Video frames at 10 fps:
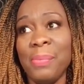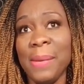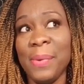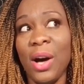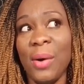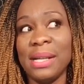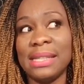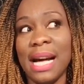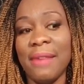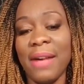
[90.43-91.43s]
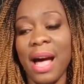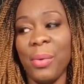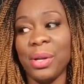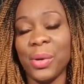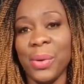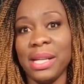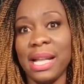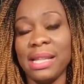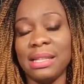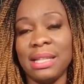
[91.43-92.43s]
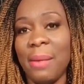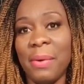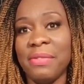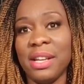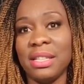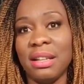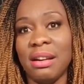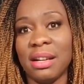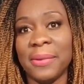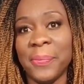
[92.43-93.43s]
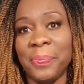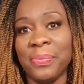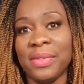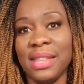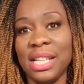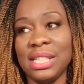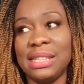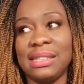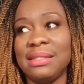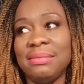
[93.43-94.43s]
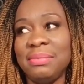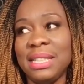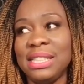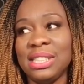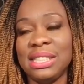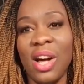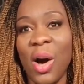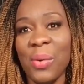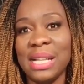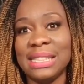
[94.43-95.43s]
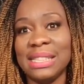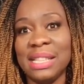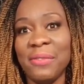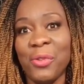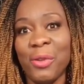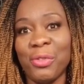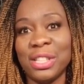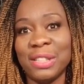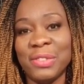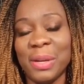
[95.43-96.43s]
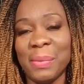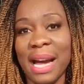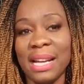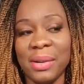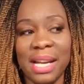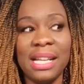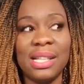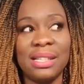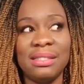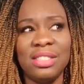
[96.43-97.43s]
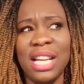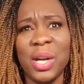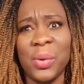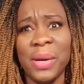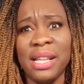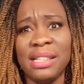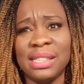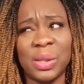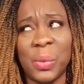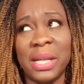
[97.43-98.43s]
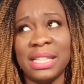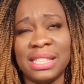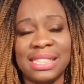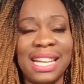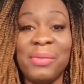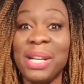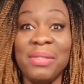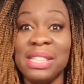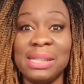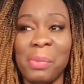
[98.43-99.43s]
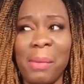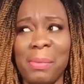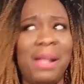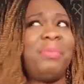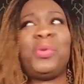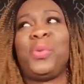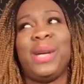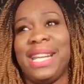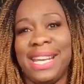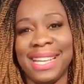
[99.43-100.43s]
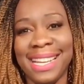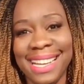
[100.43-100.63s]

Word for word: people always have I want to quit at the top of their tongue. They just it's just always in the forefront of your mind. Okay, should I quit? Just quit. Just whatever is the problem, I'm quitting.